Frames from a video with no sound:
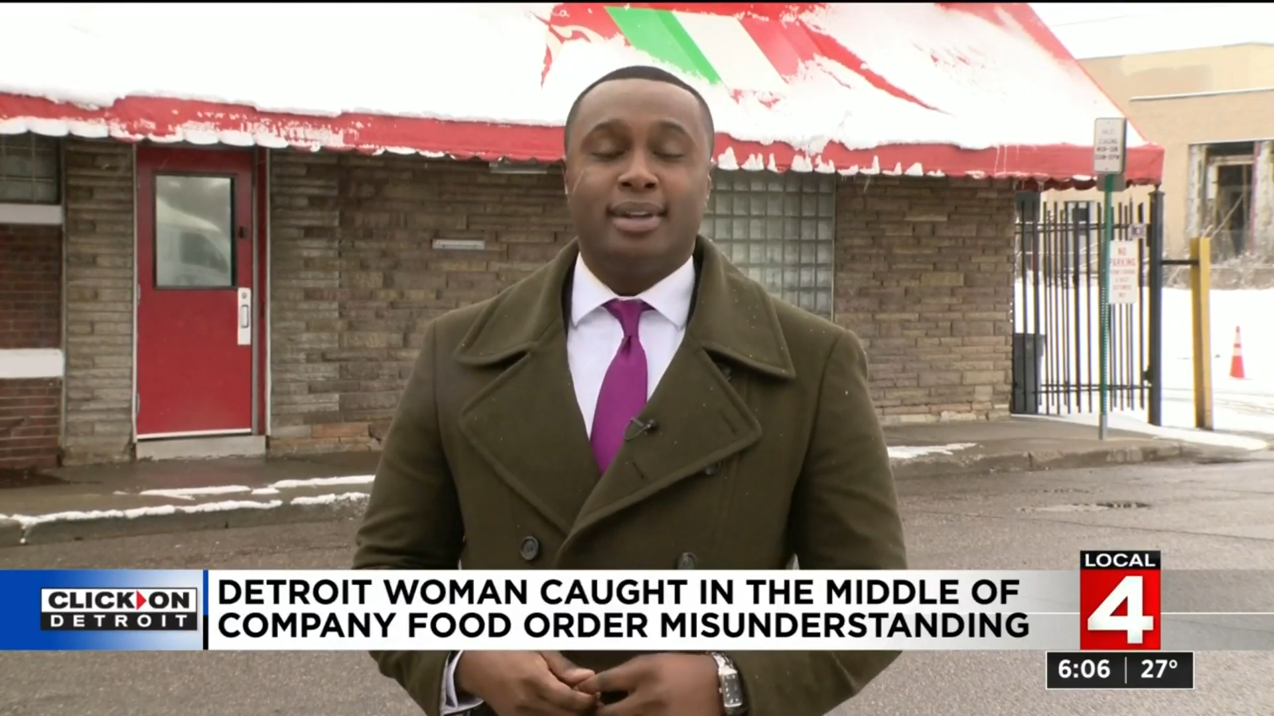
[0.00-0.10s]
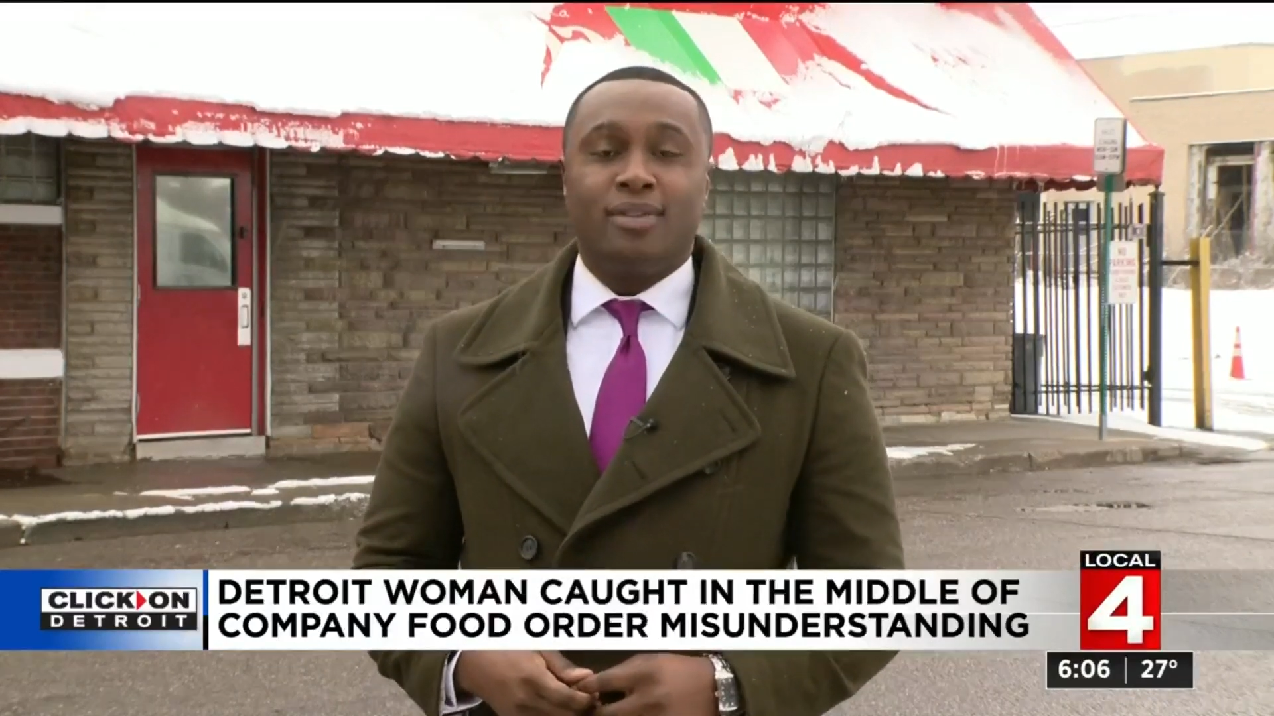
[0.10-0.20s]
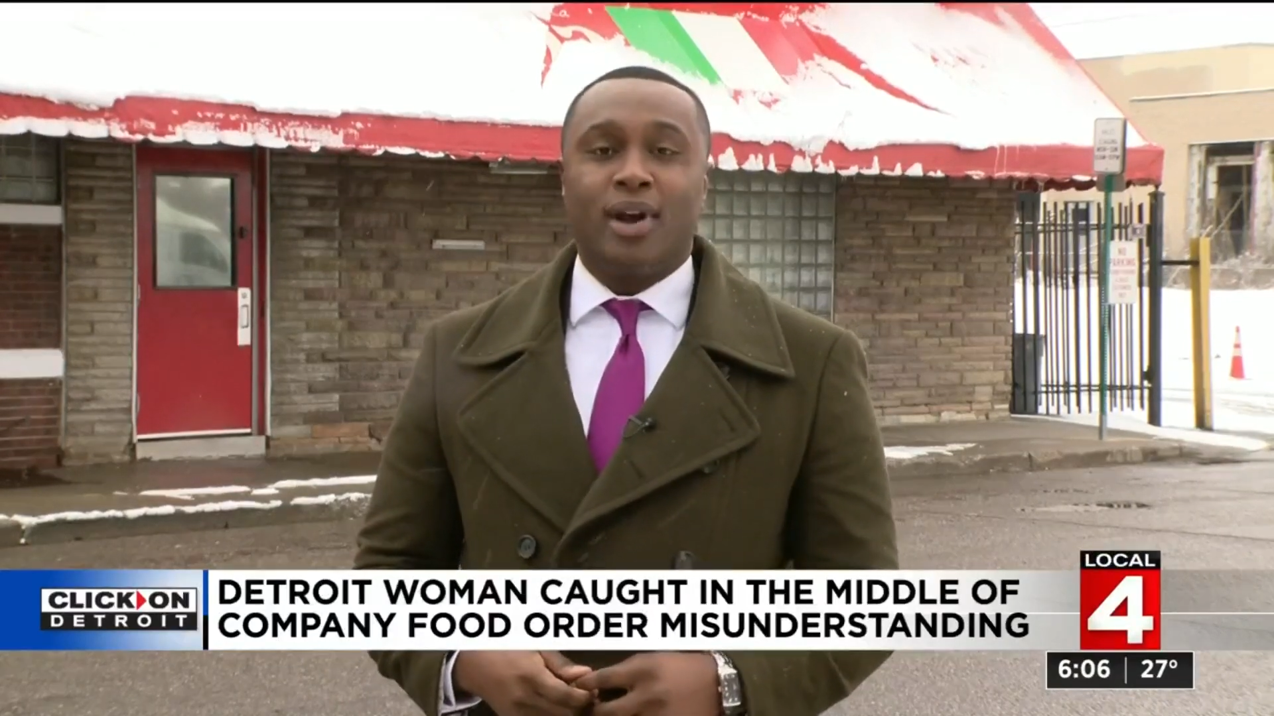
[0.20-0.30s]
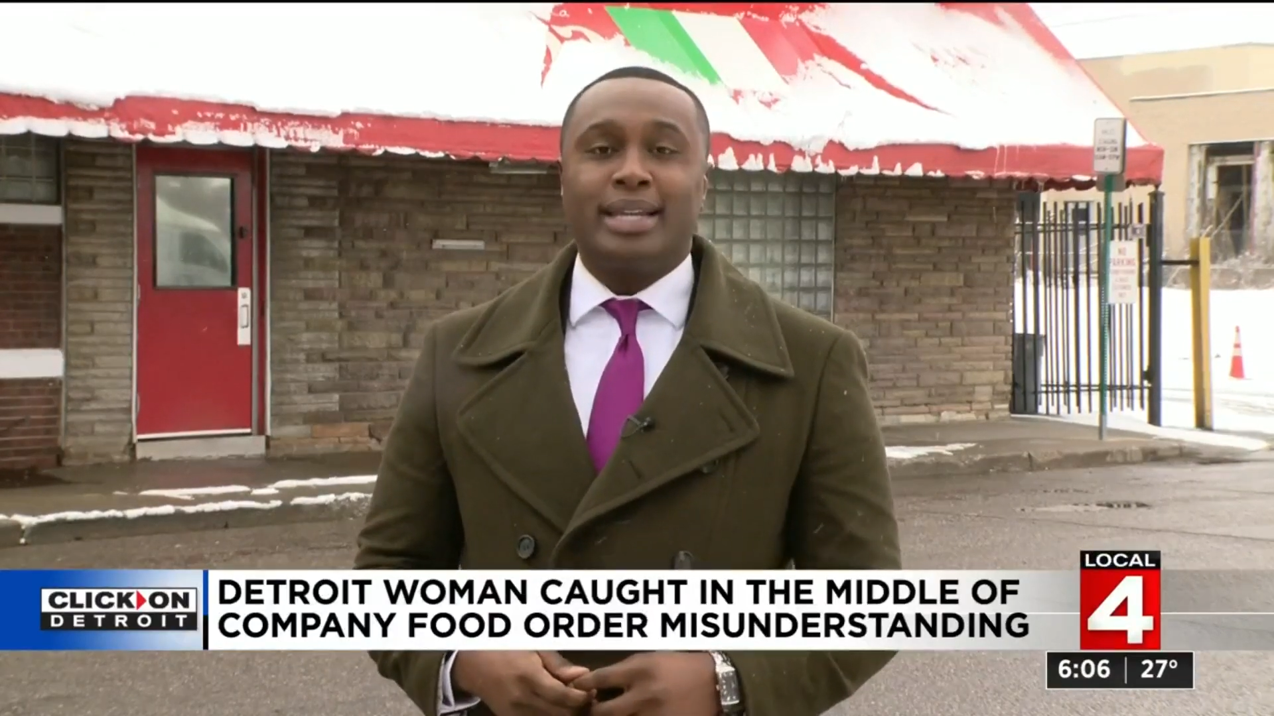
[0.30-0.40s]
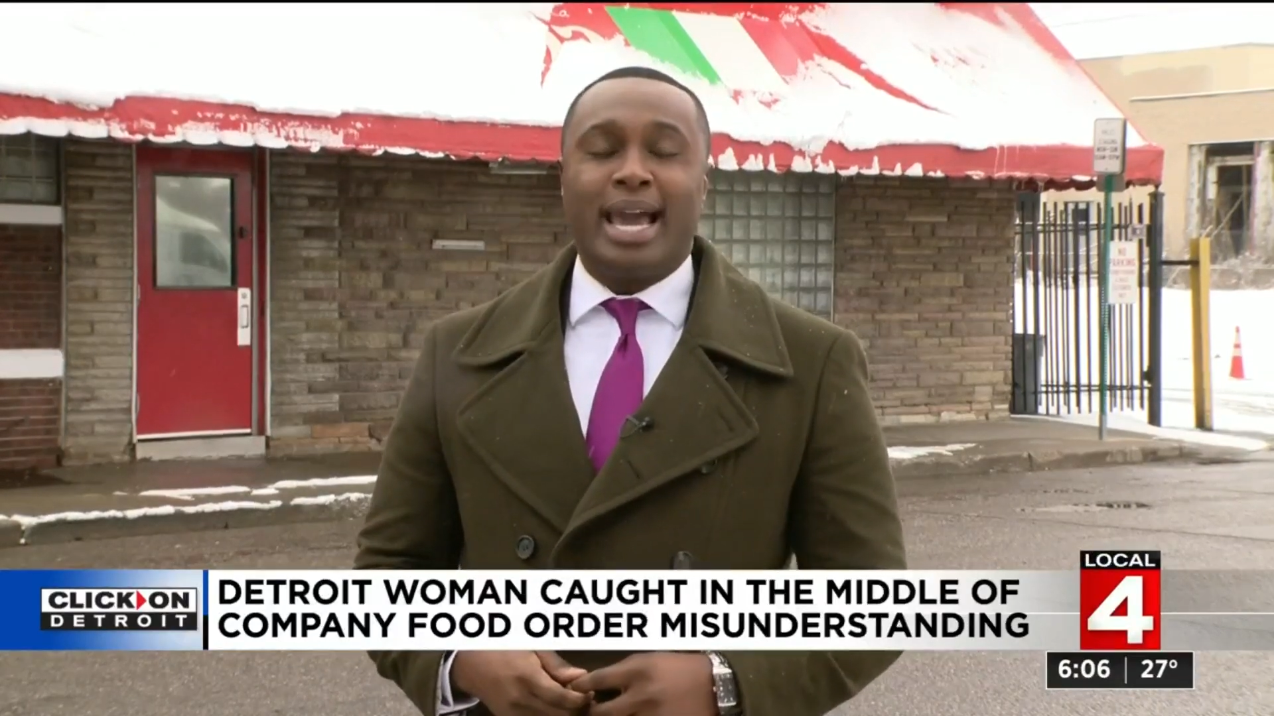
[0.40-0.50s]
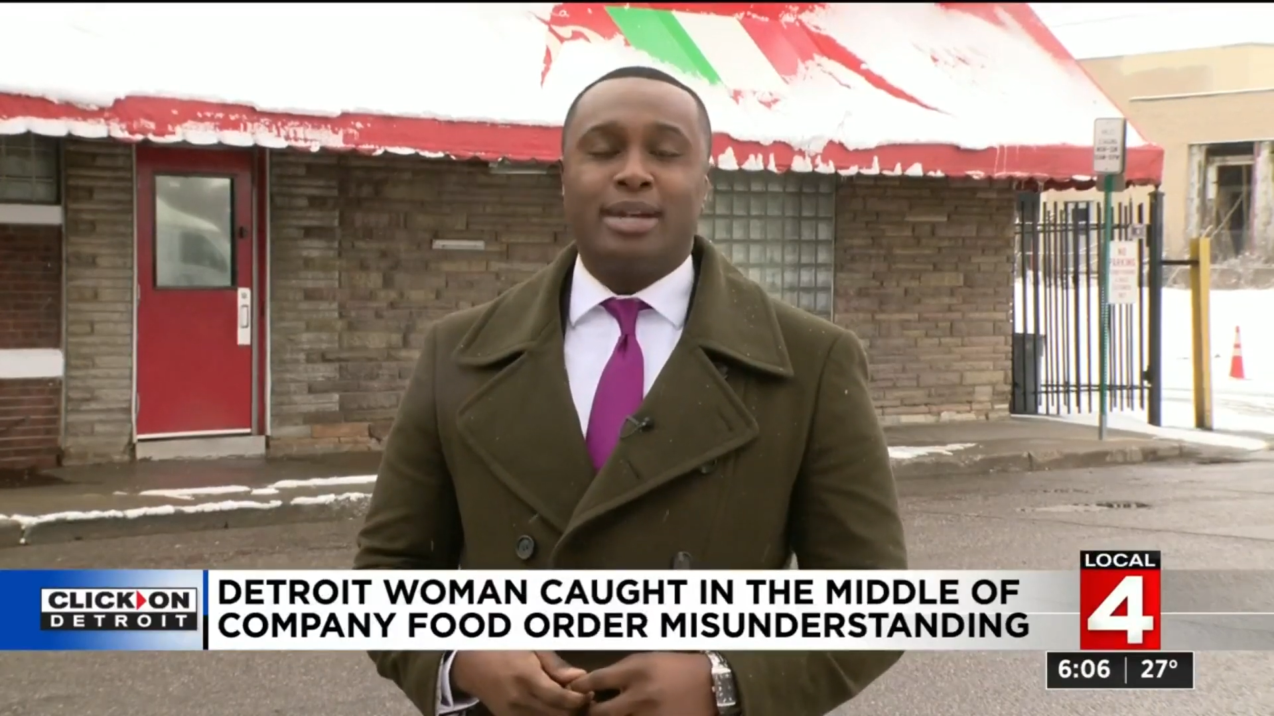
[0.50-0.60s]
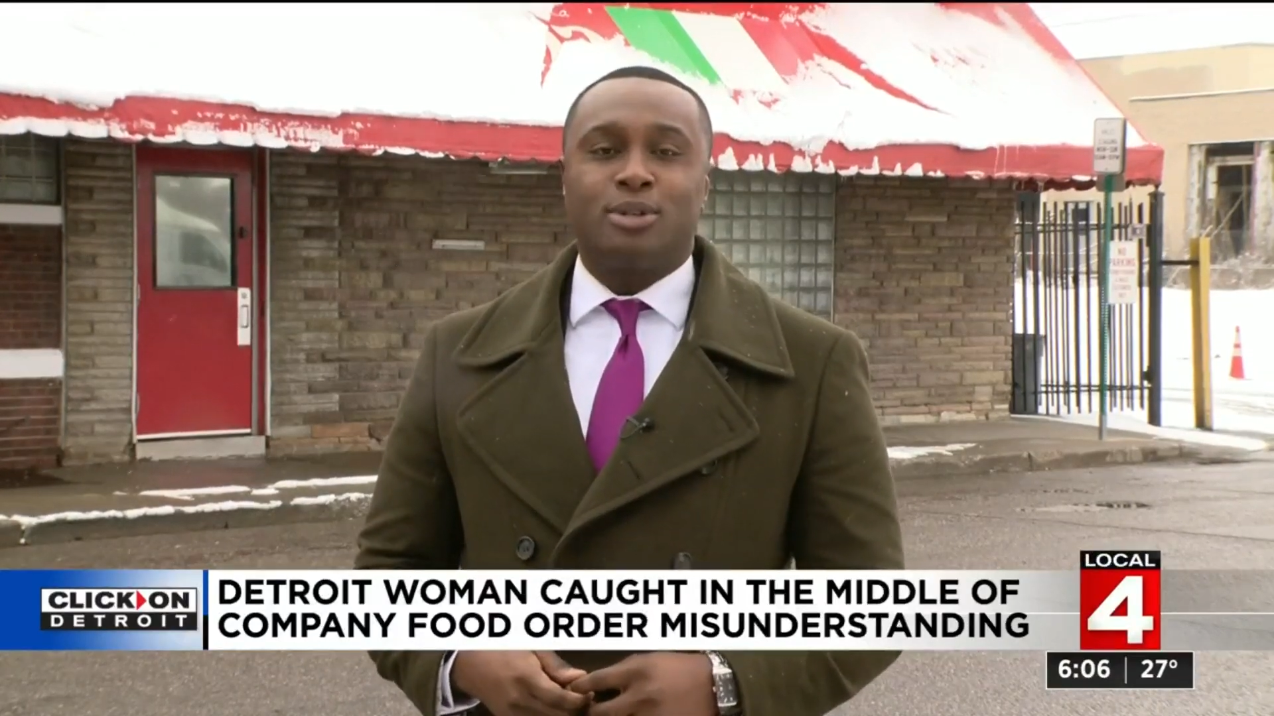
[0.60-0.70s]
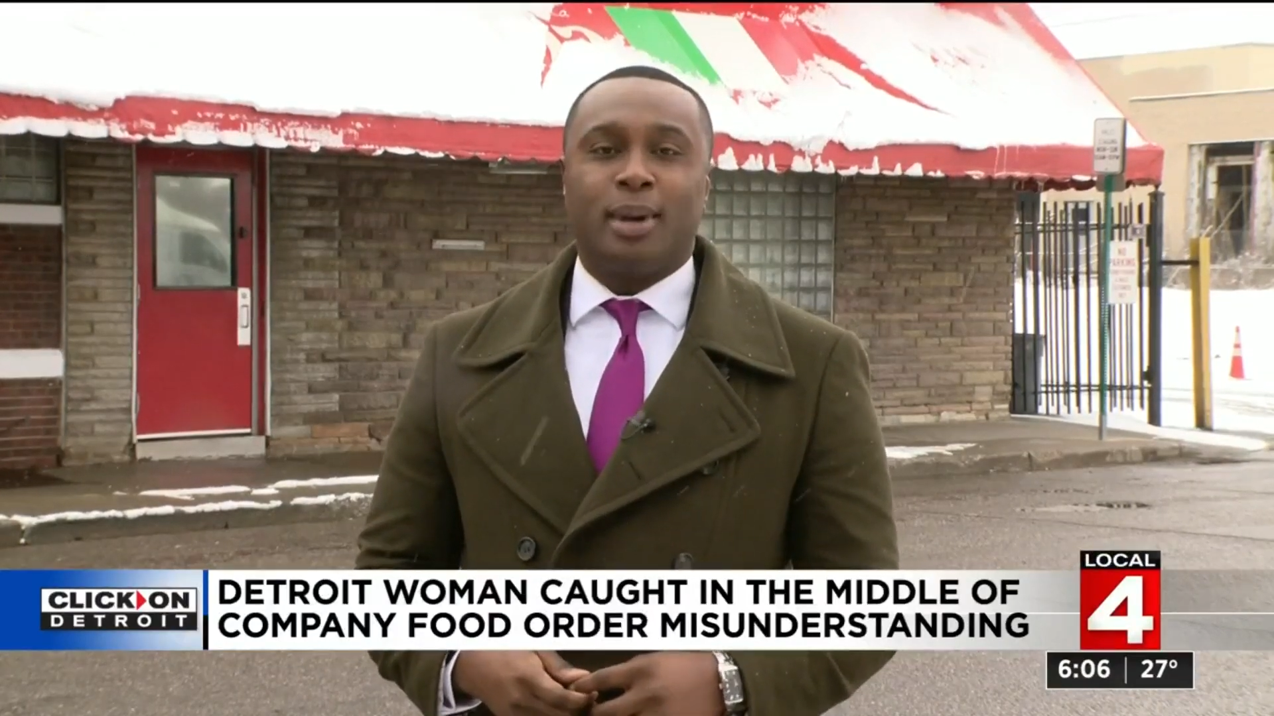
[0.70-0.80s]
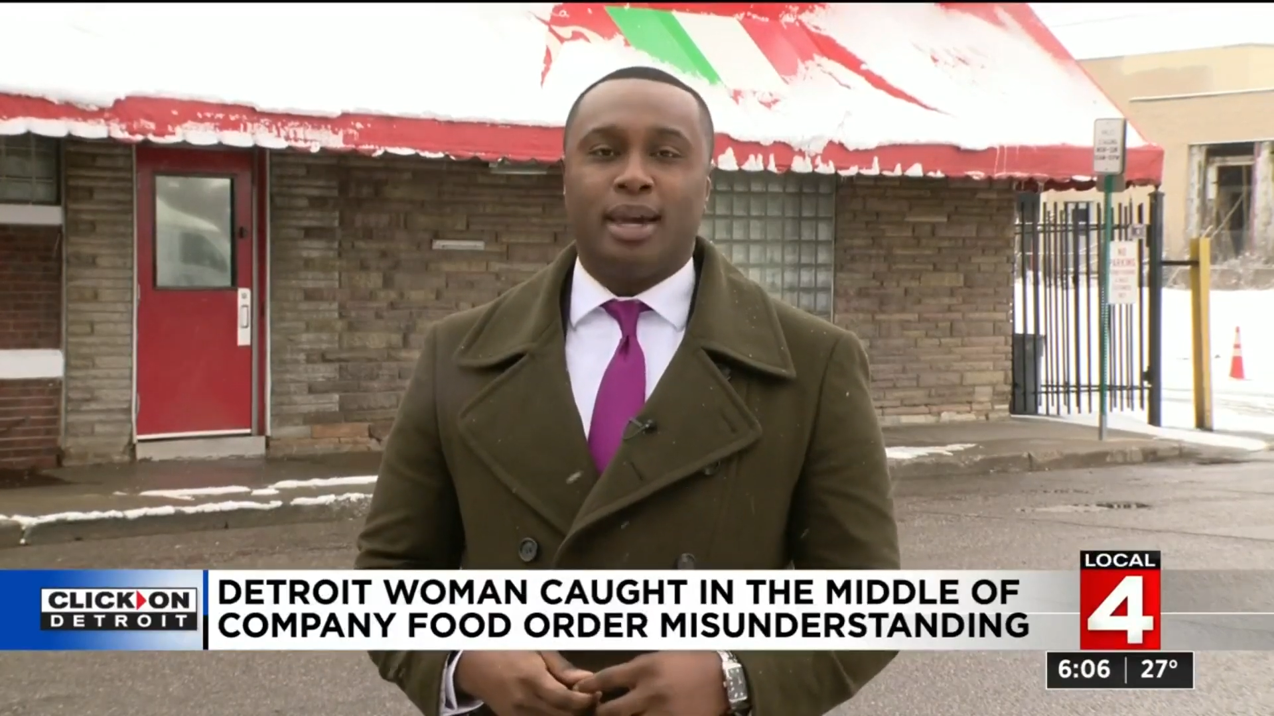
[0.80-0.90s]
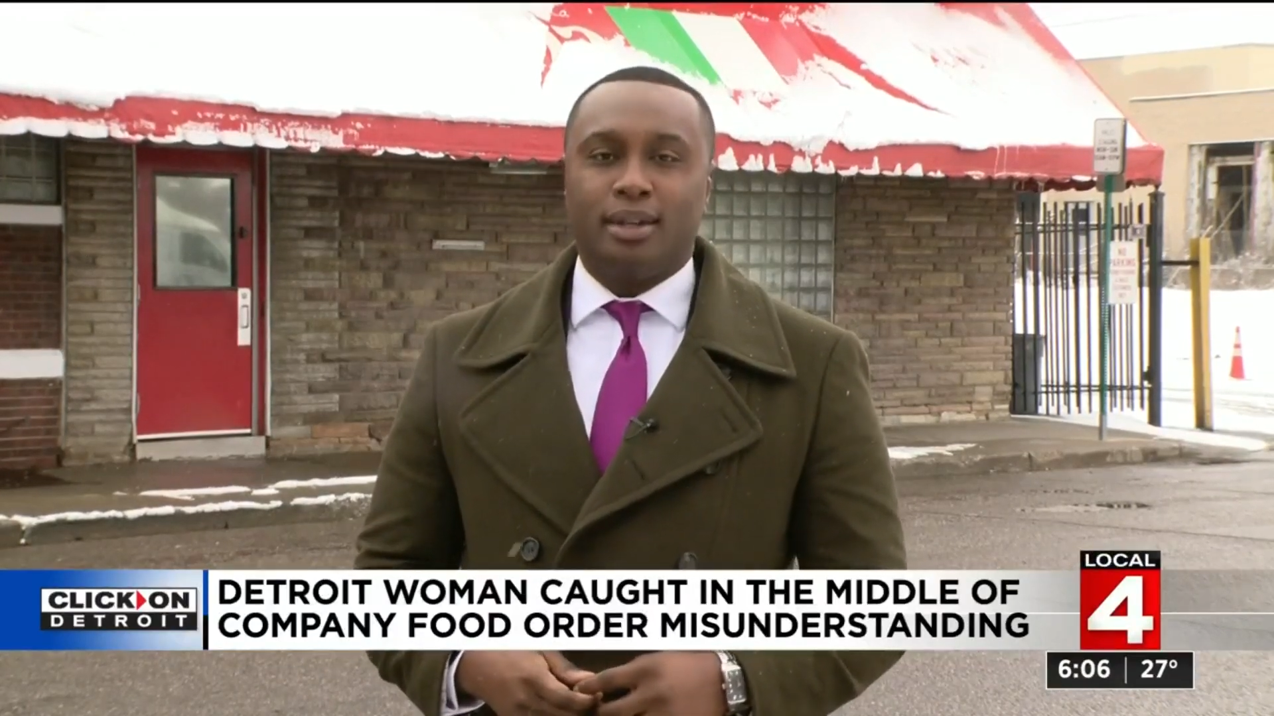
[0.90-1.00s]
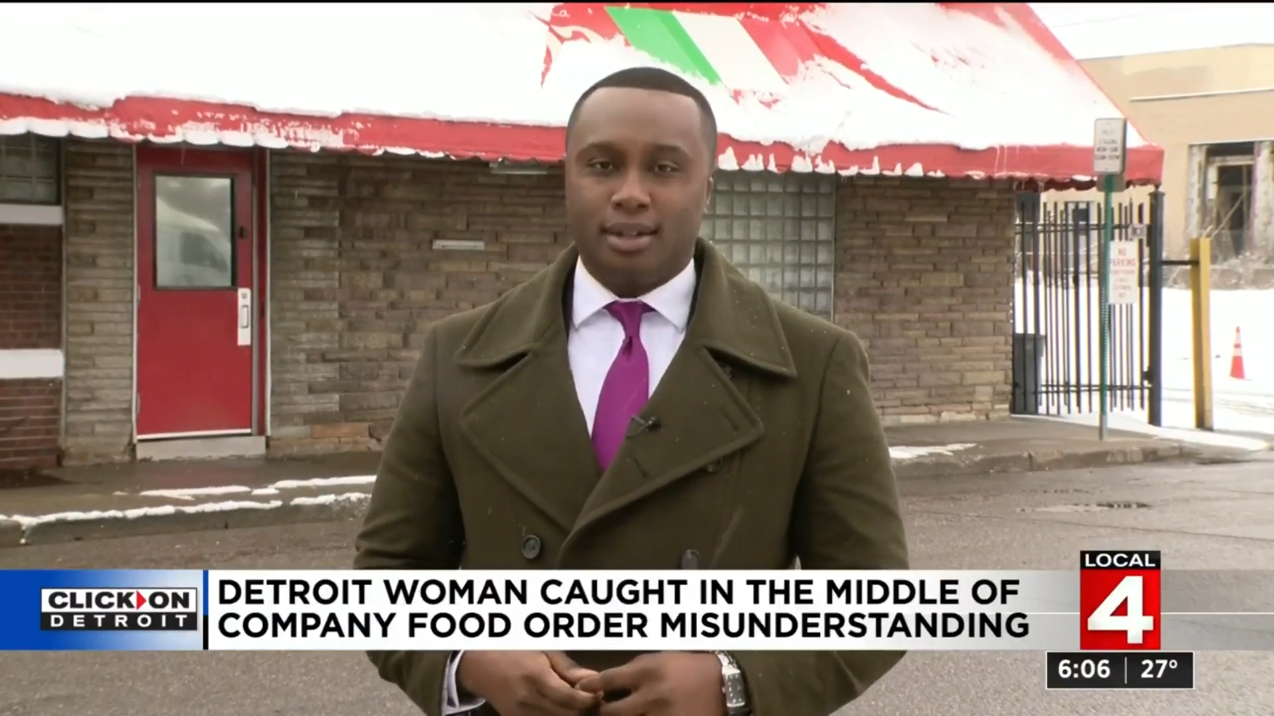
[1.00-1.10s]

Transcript: Evrod Cassimy,